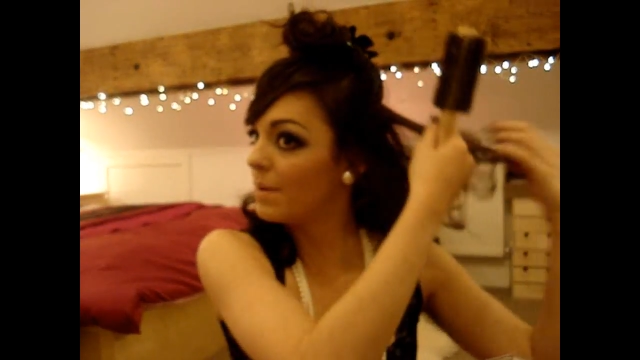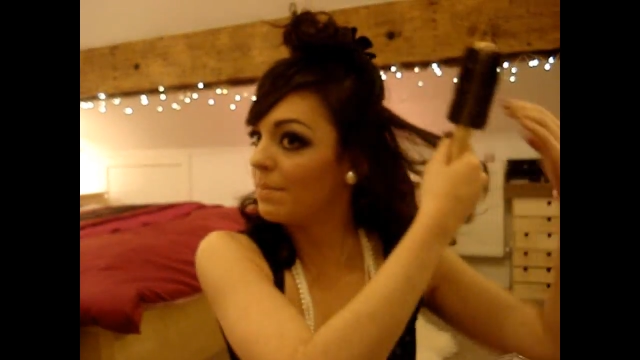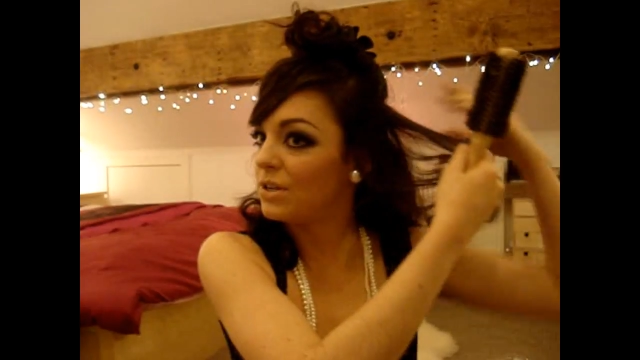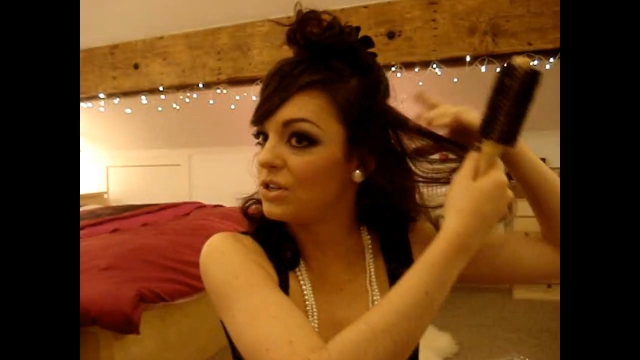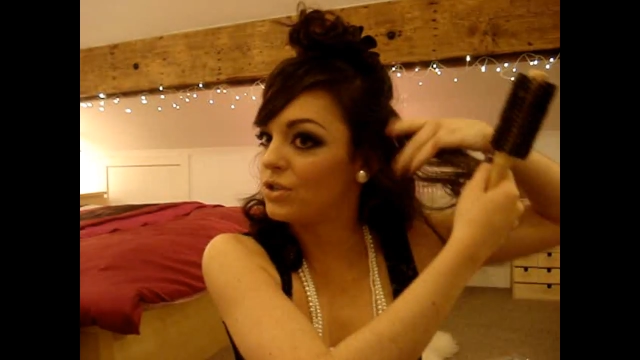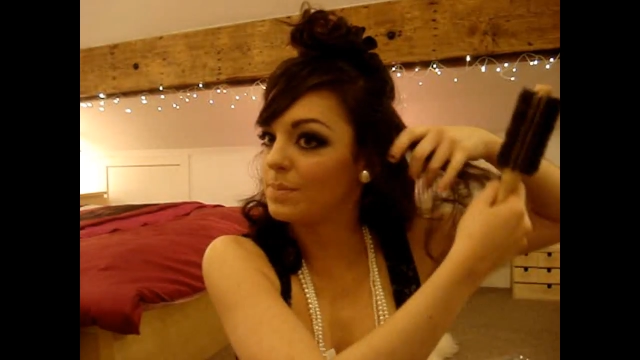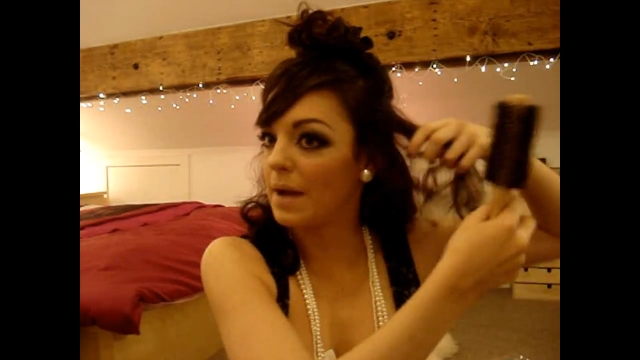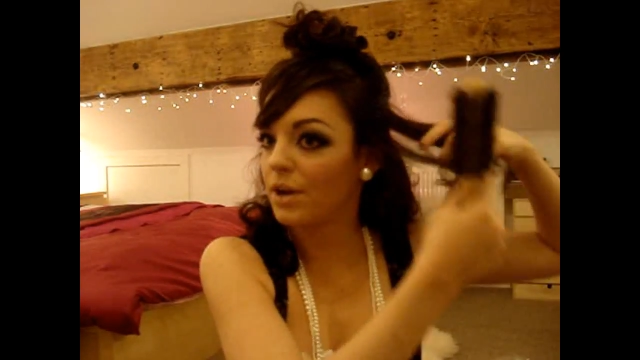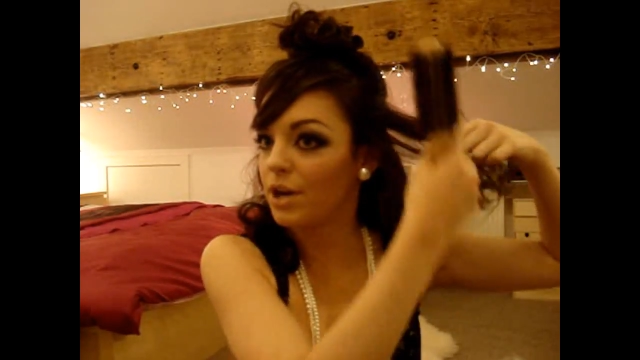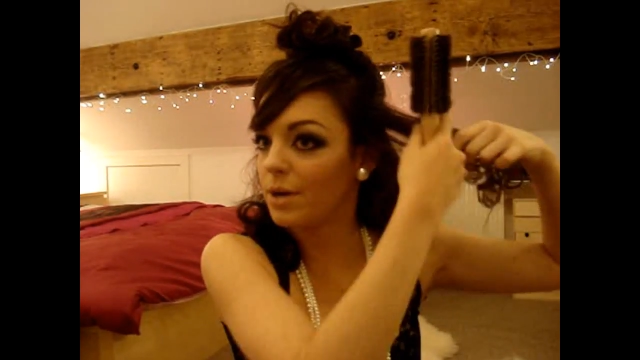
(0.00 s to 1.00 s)
Remember to just
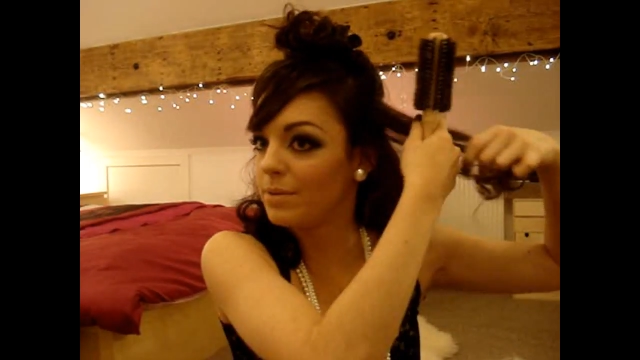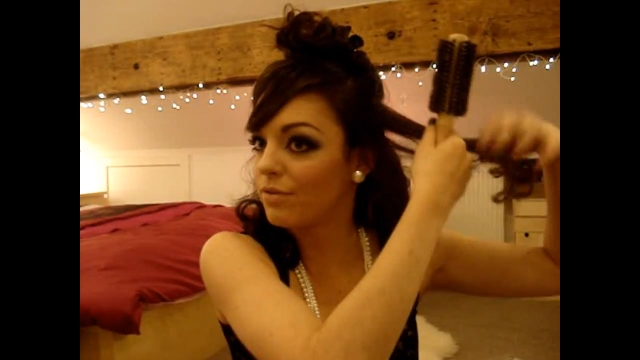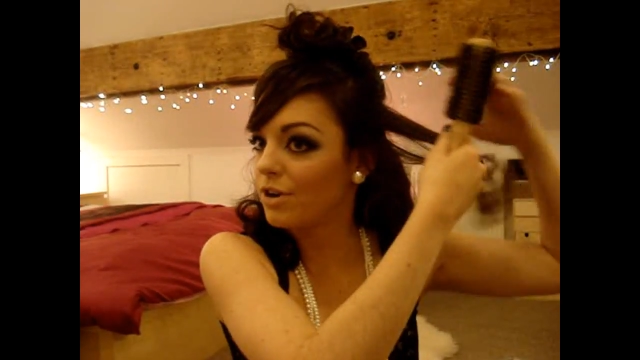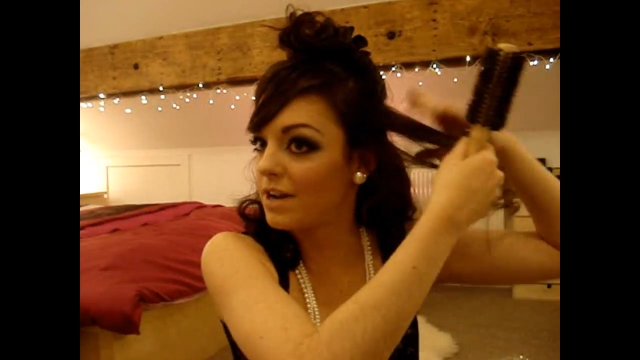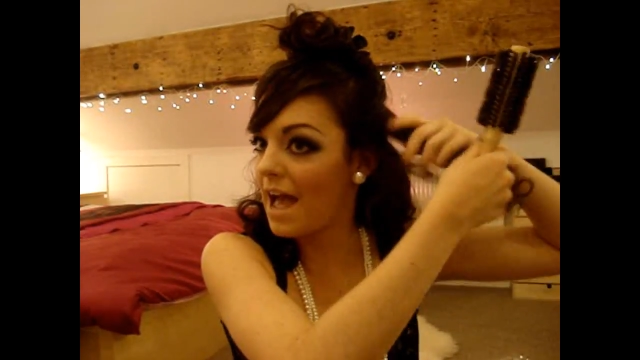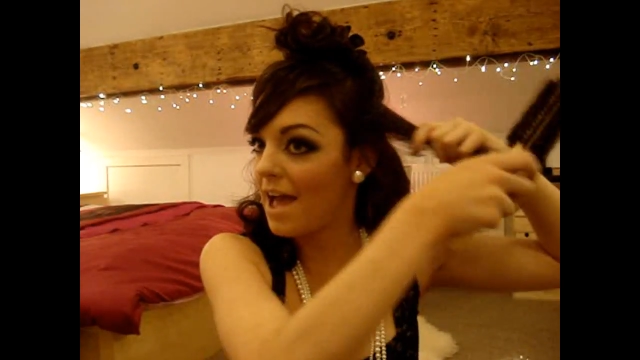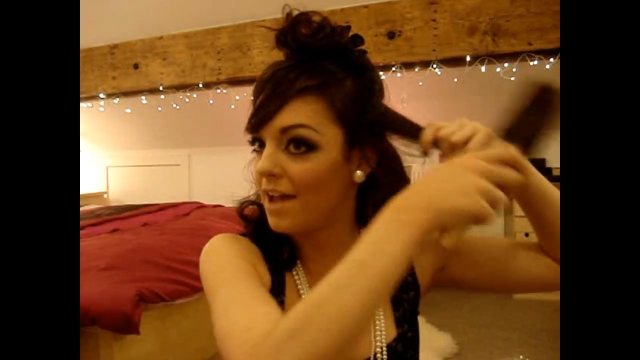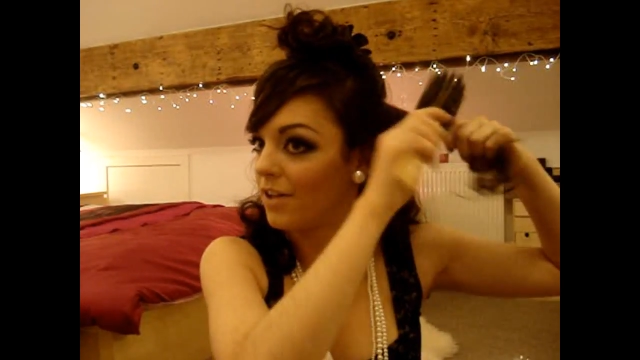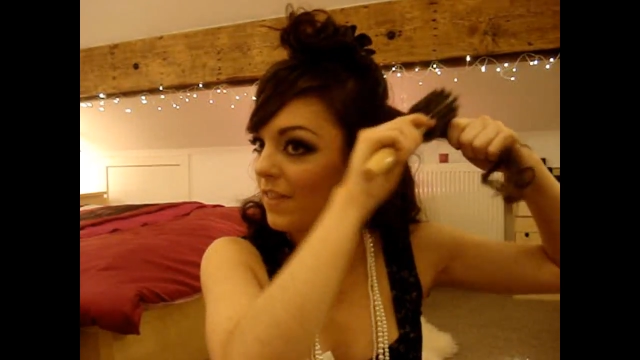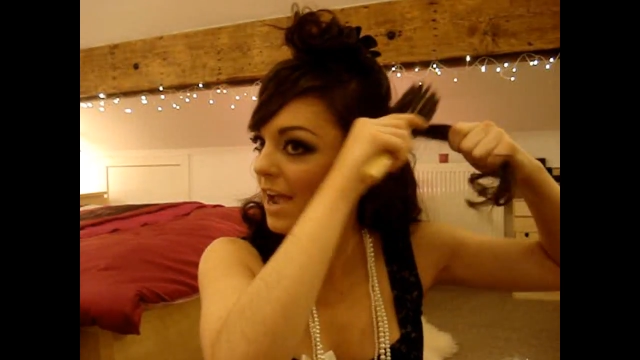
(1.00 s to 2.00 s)
back comb your own
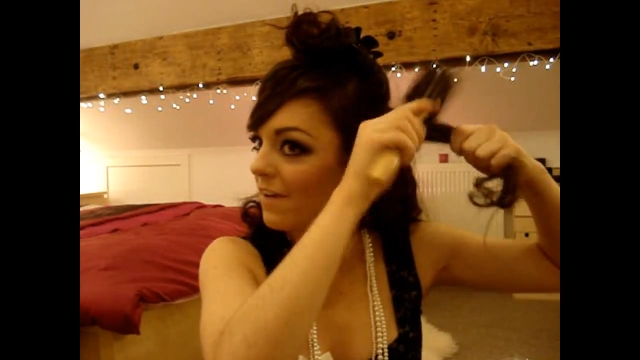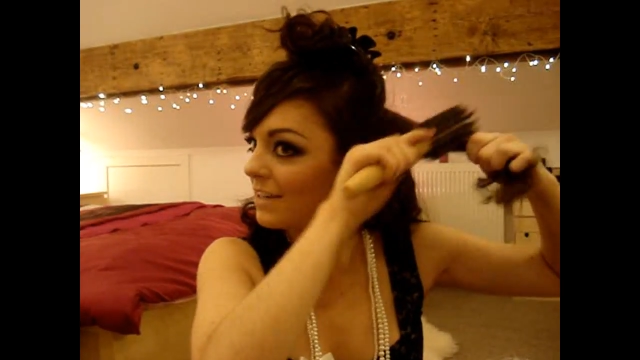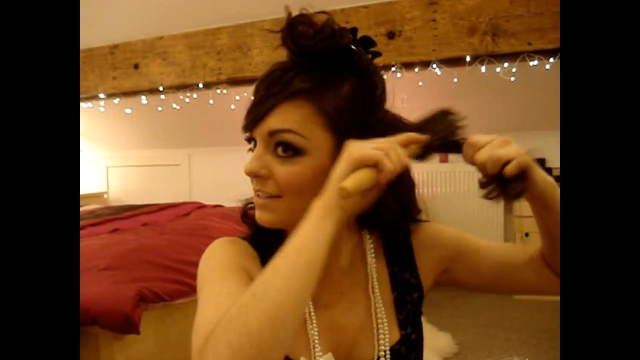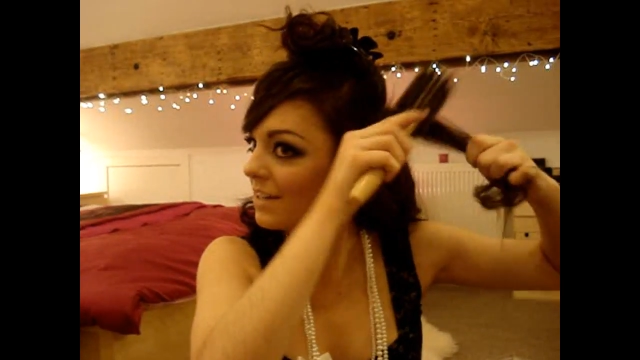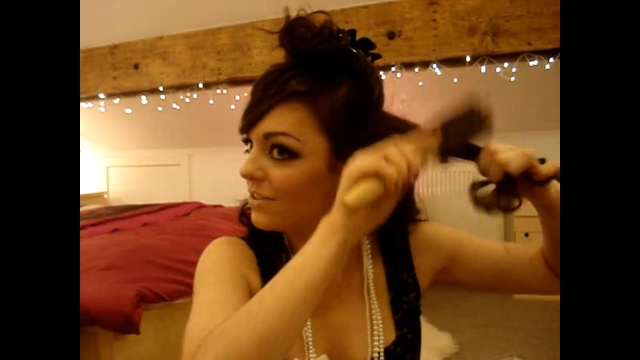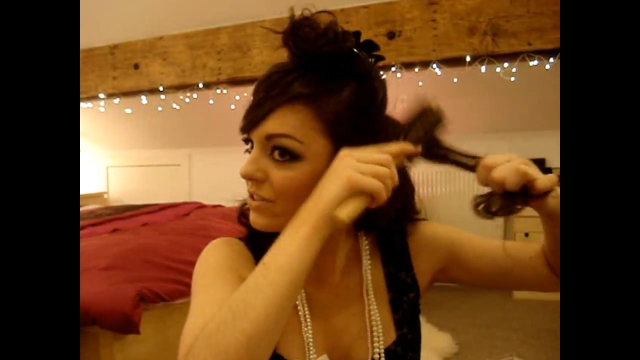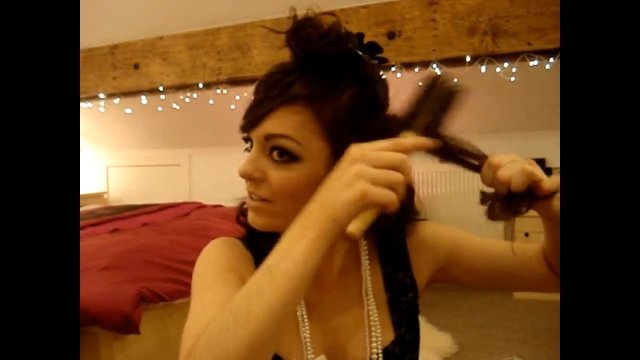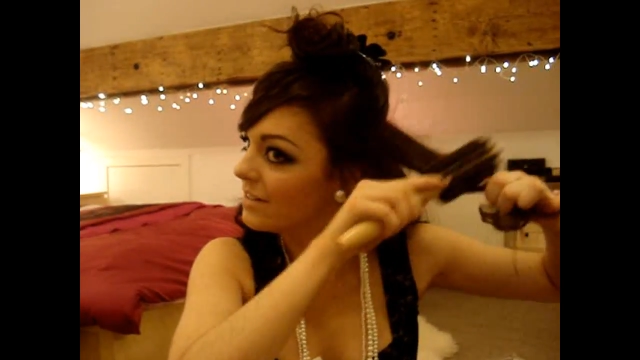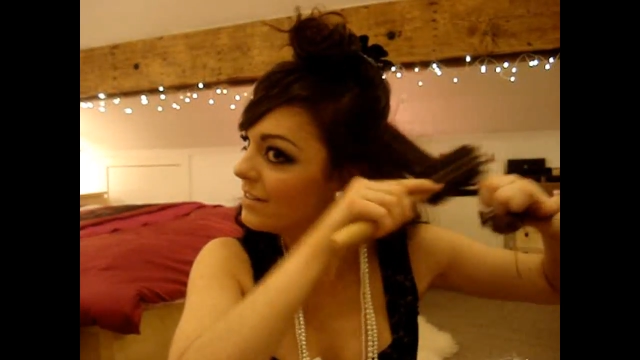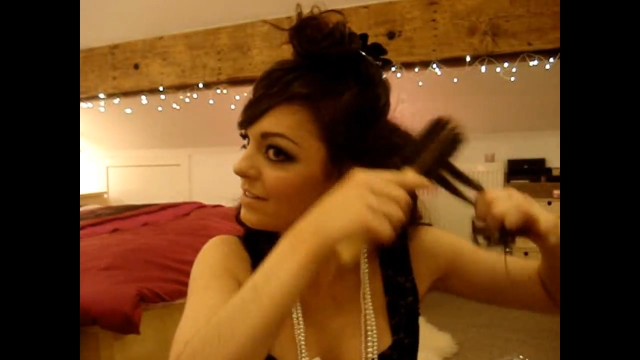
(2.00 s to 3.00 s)
hair, not the hair
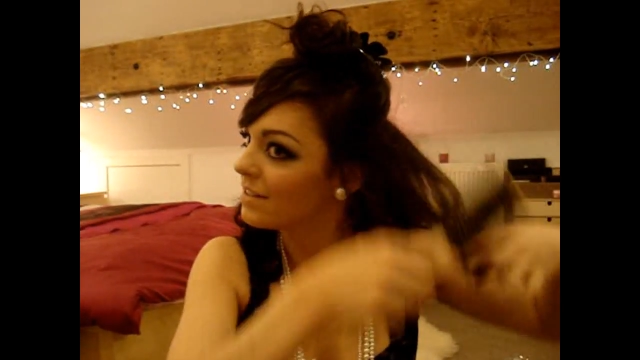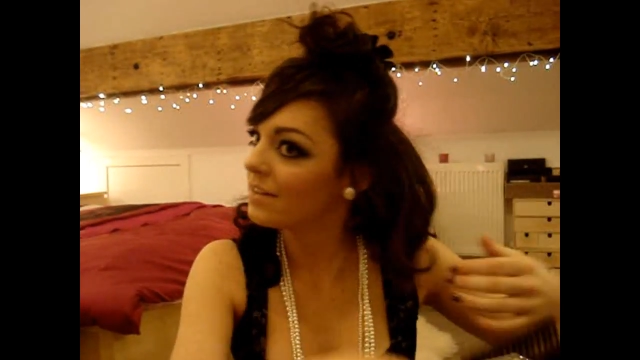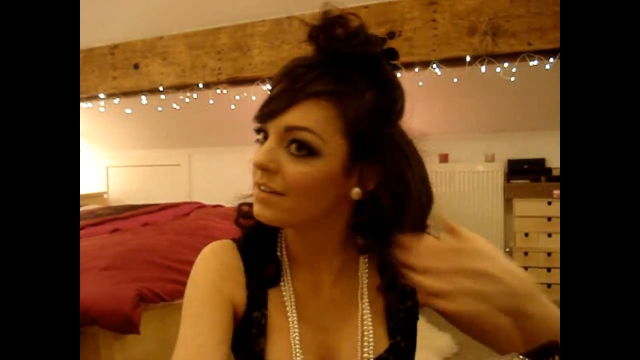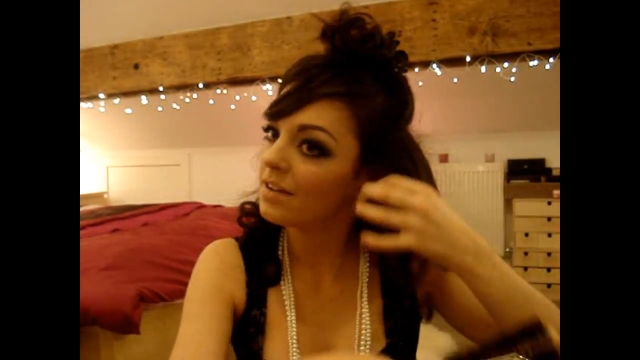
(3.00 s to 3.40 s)
extensions.